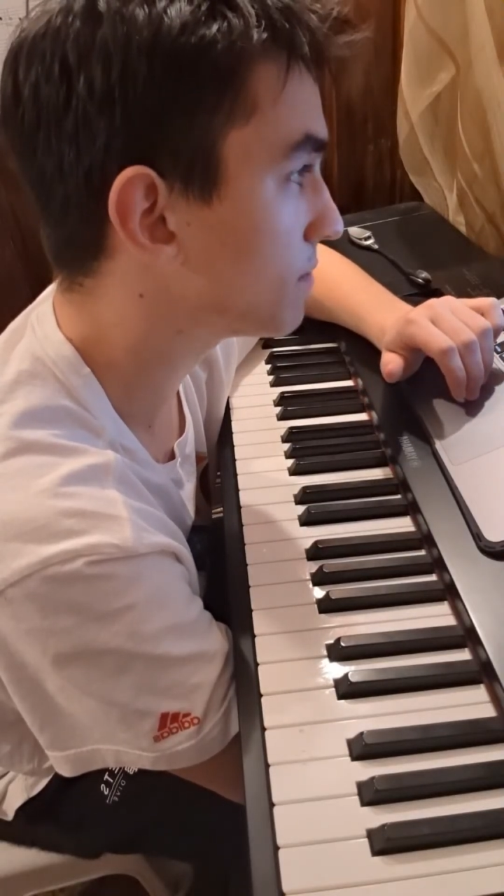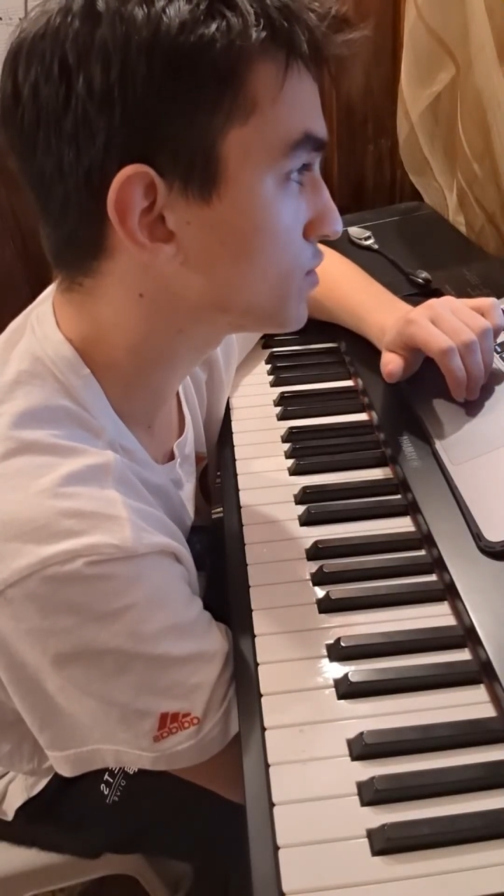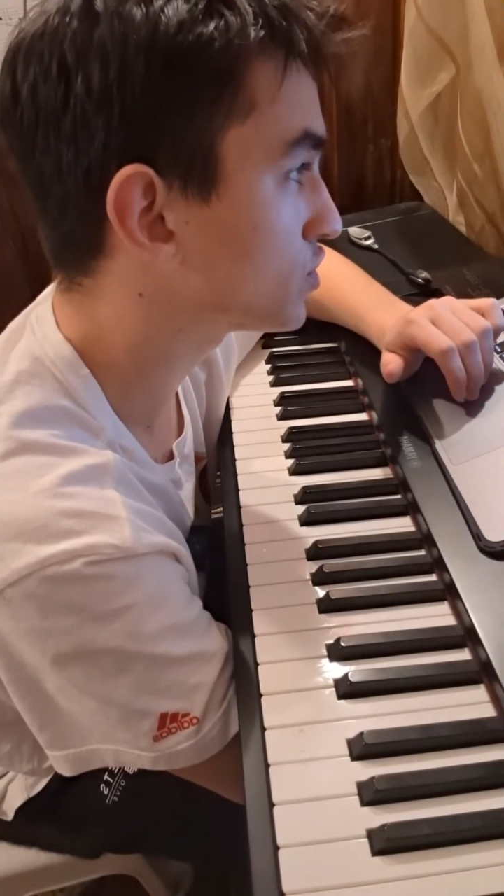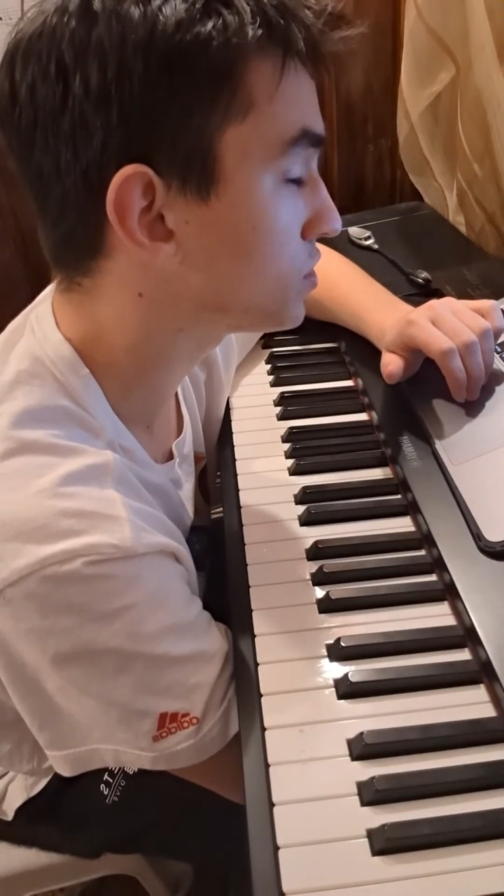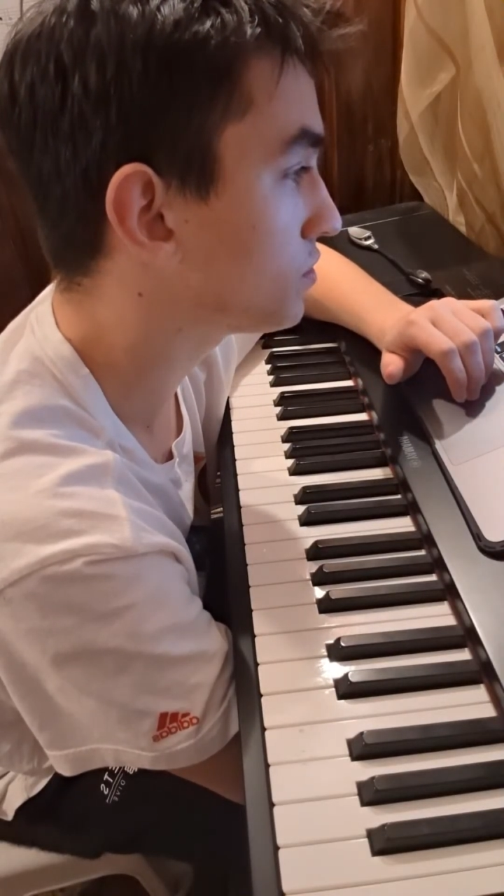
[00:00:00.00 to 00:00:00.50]

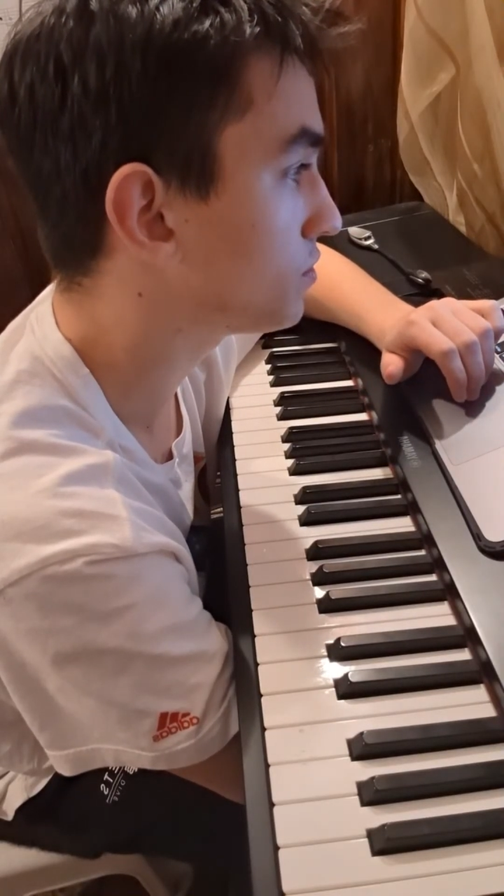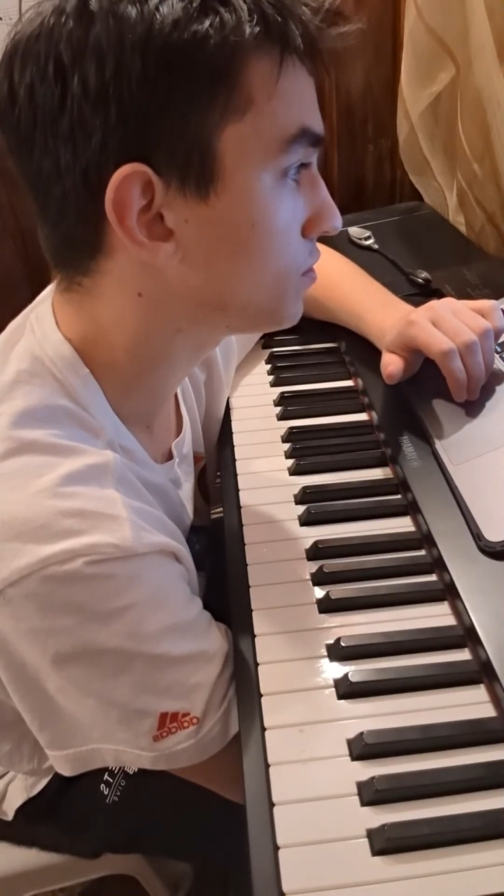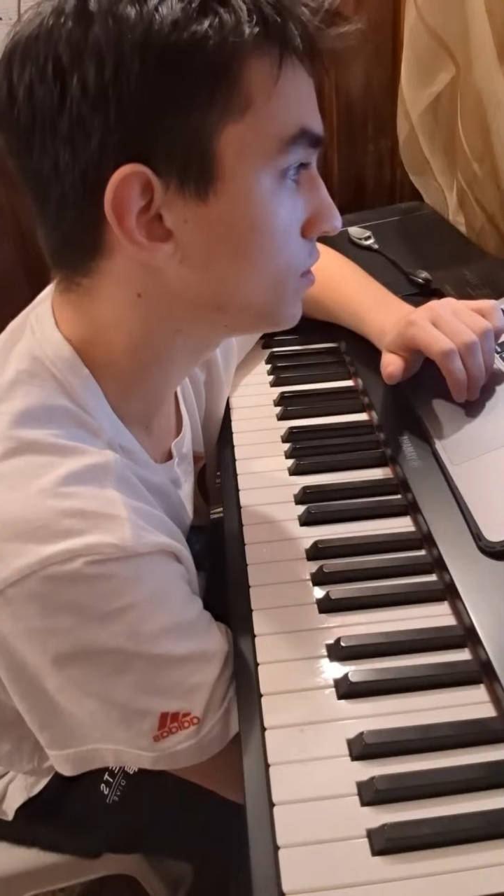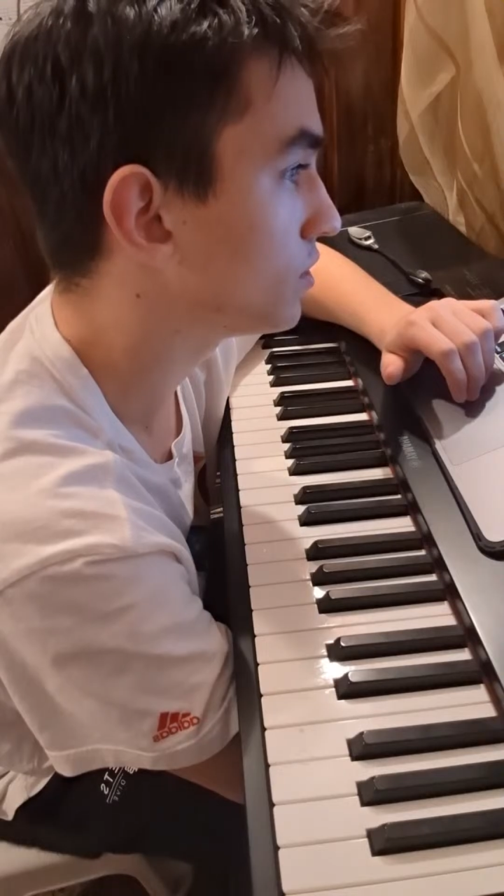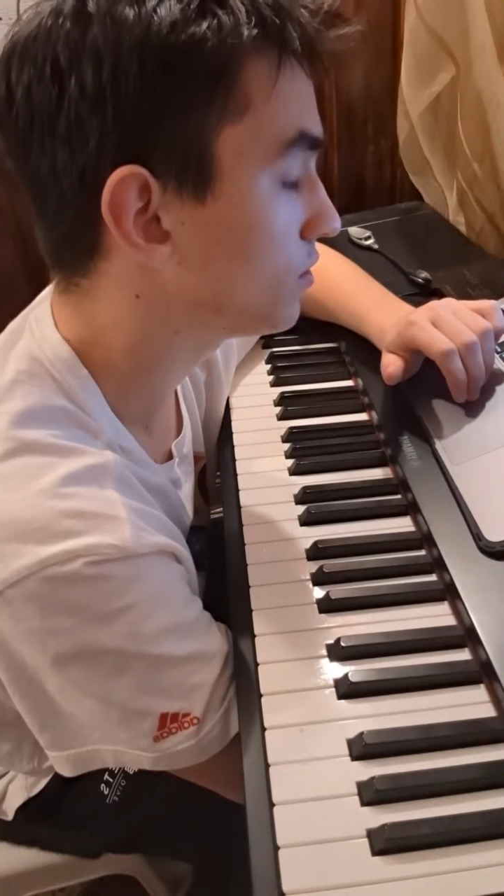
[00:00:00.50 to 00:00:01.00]

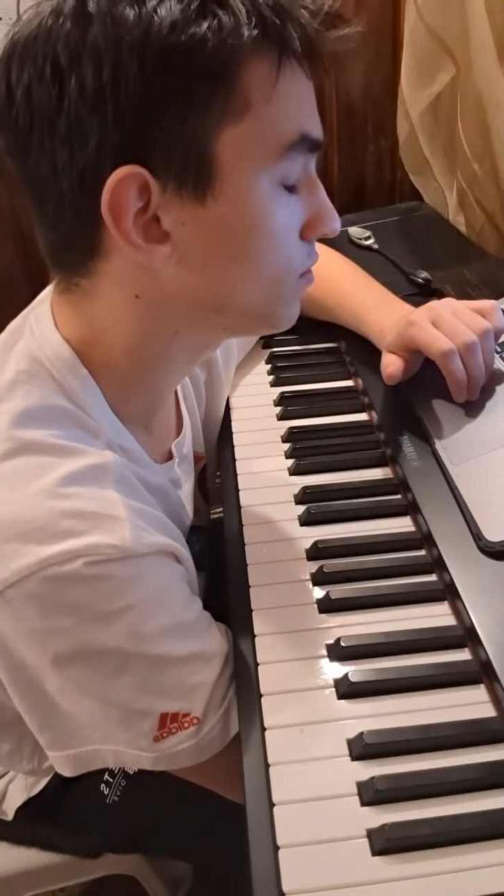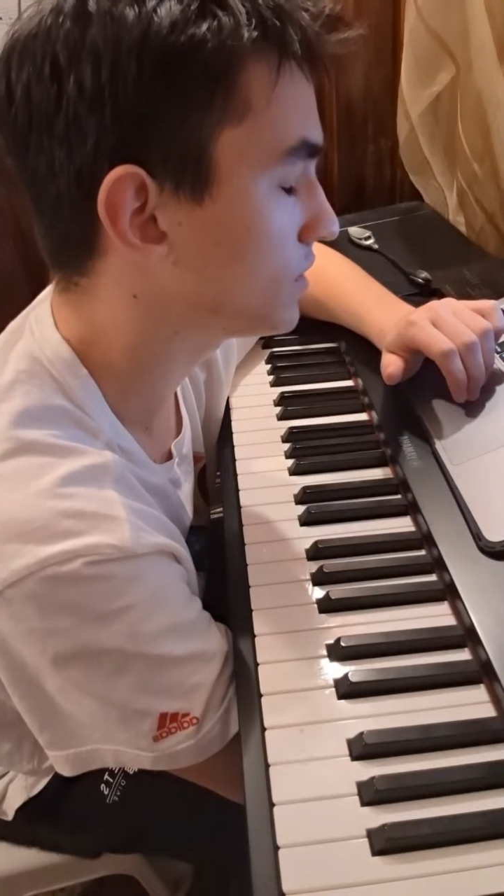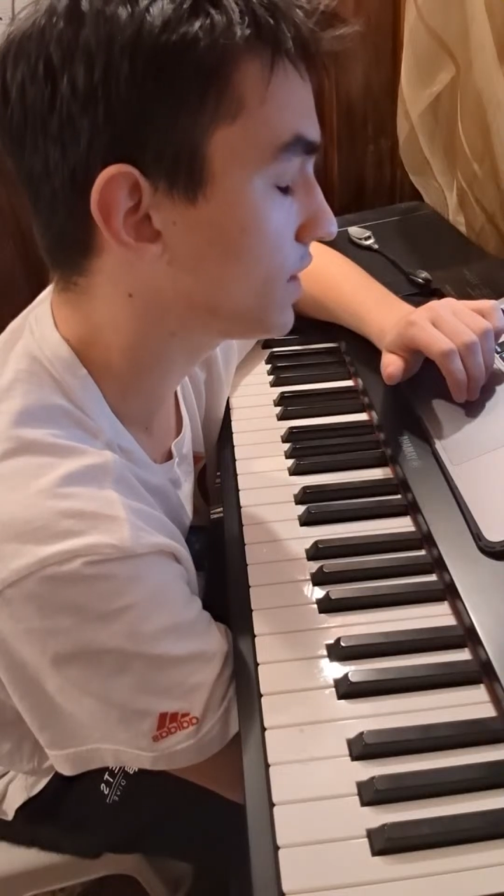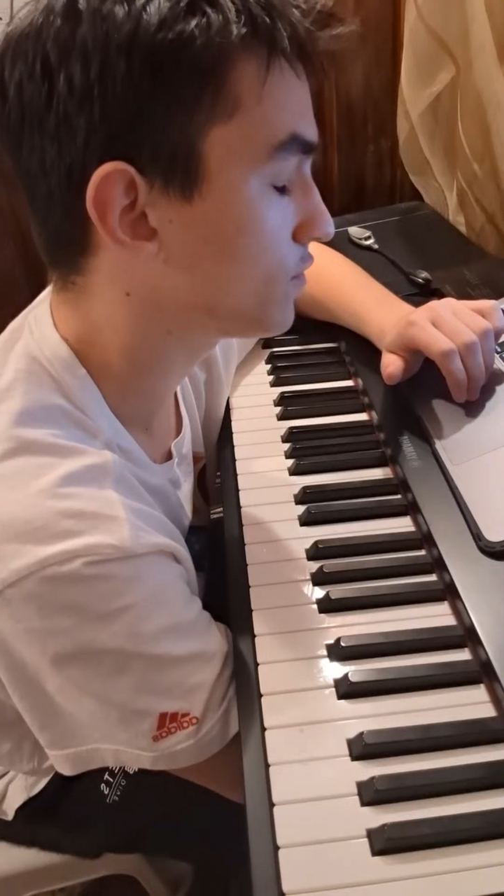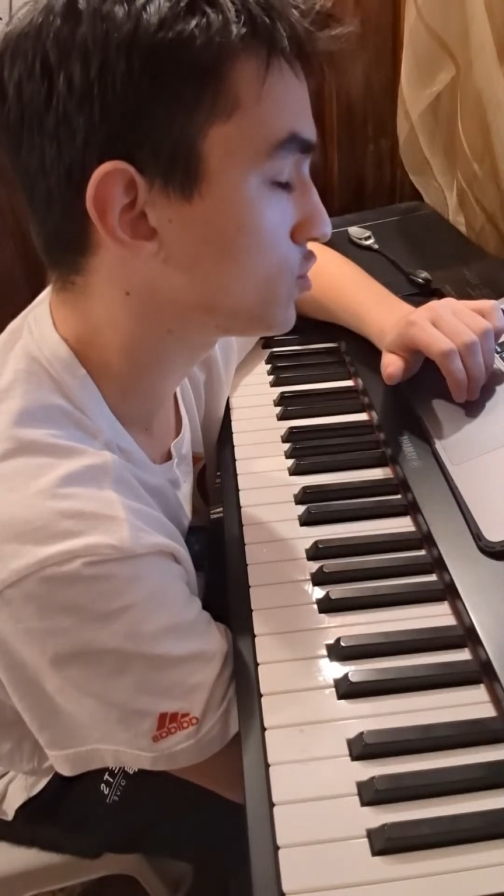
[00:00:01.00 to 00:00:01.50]
So, well,
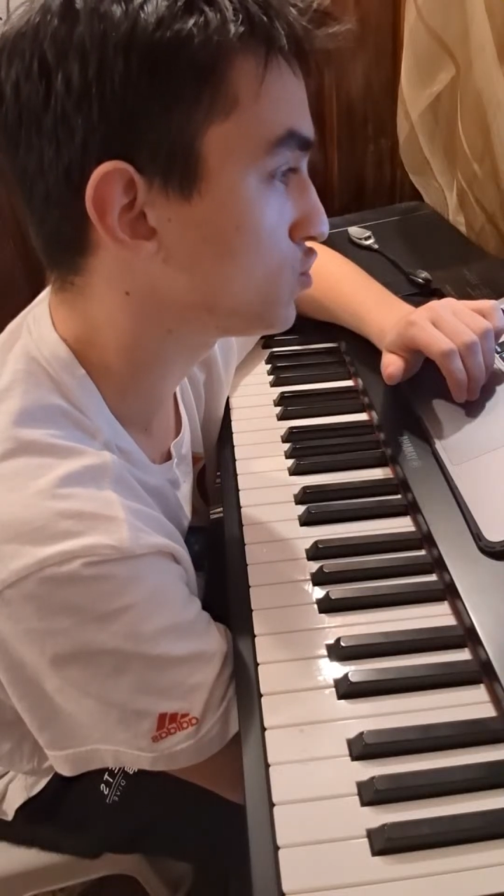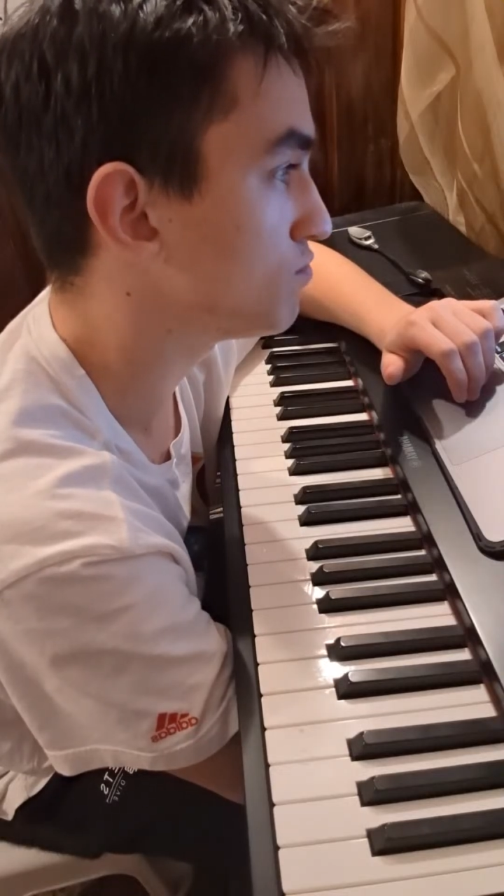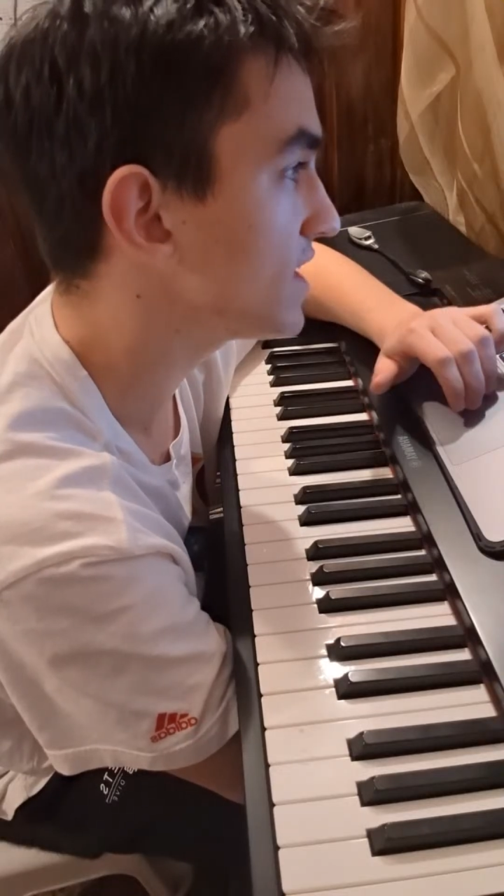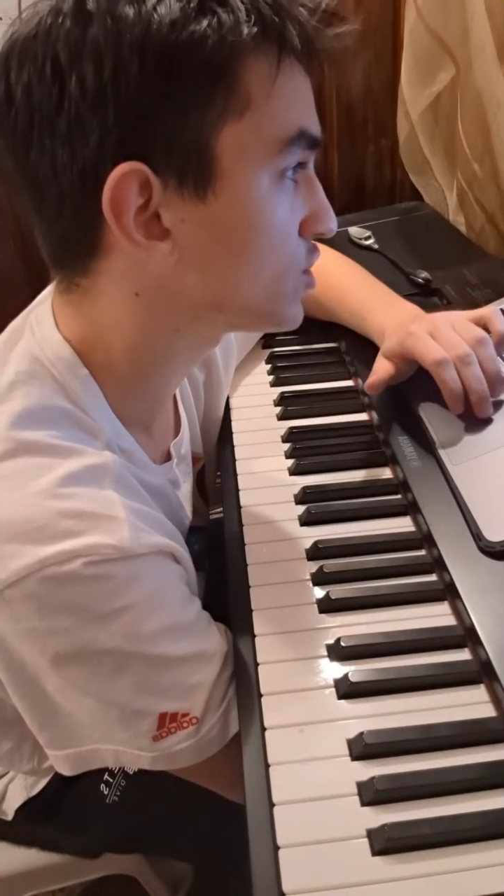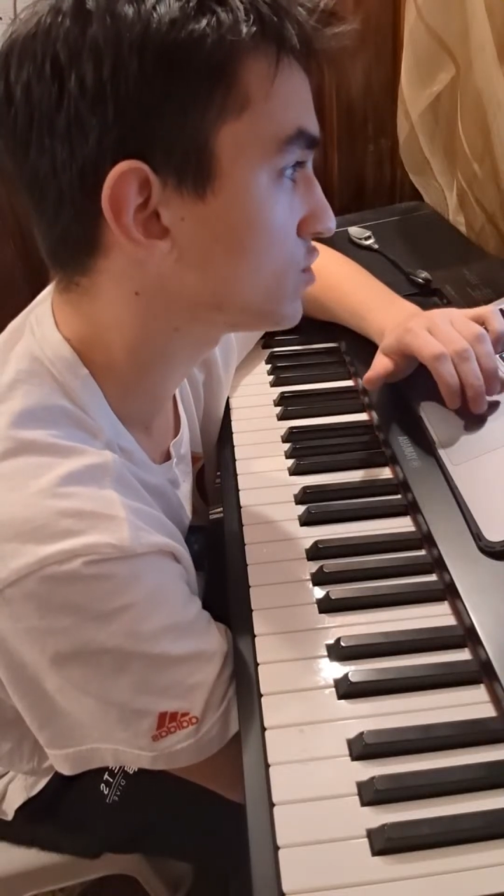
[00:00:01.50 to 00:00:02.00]
not first 2 measures,